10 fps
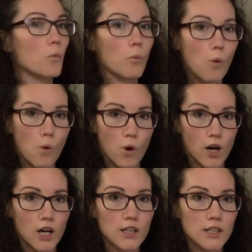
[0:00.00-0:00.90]

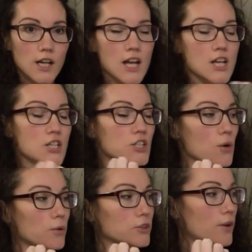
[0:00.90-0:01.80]
War,
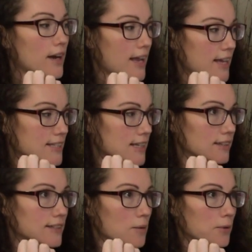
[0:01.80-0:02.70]
so we'll do our
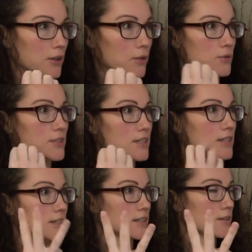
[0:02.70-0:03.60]
ASLWs.
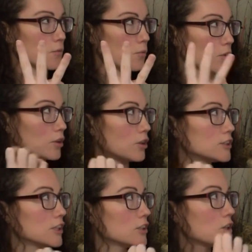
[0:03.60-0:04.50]

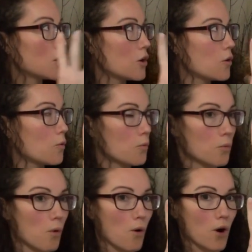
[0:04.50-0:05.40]
World
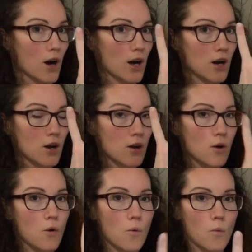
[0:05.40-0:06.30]
War
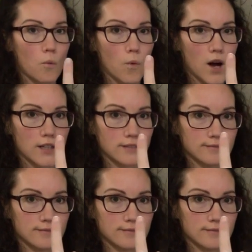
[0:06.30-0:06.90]
I.